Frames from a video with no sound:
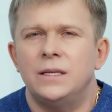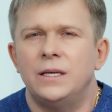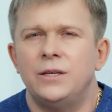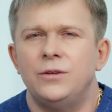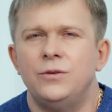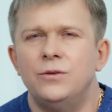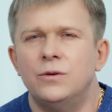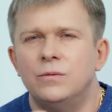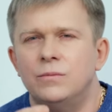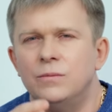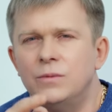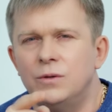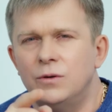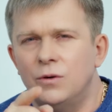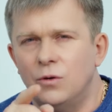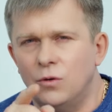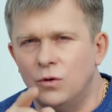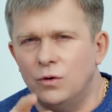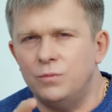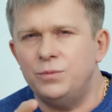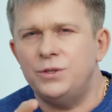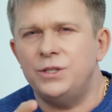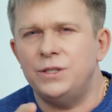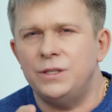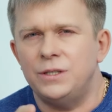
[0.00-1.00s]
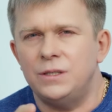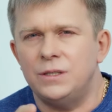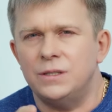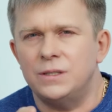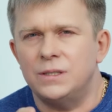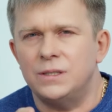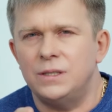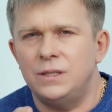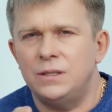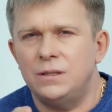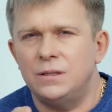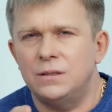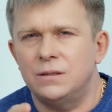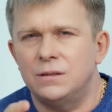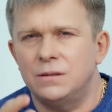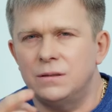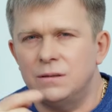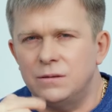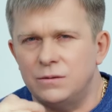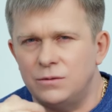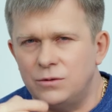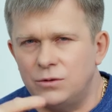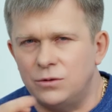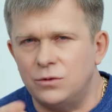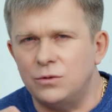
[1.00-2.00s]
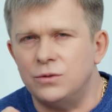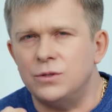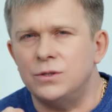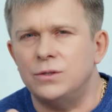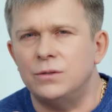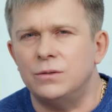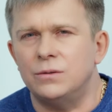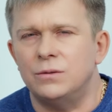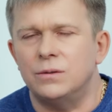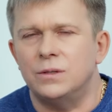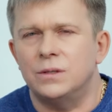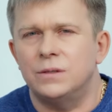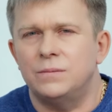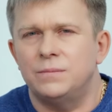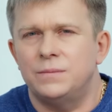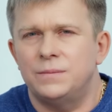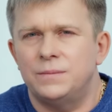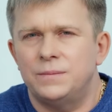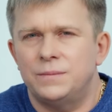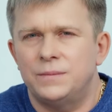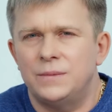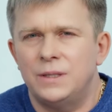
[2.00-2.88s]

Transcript: if we find common language with one another,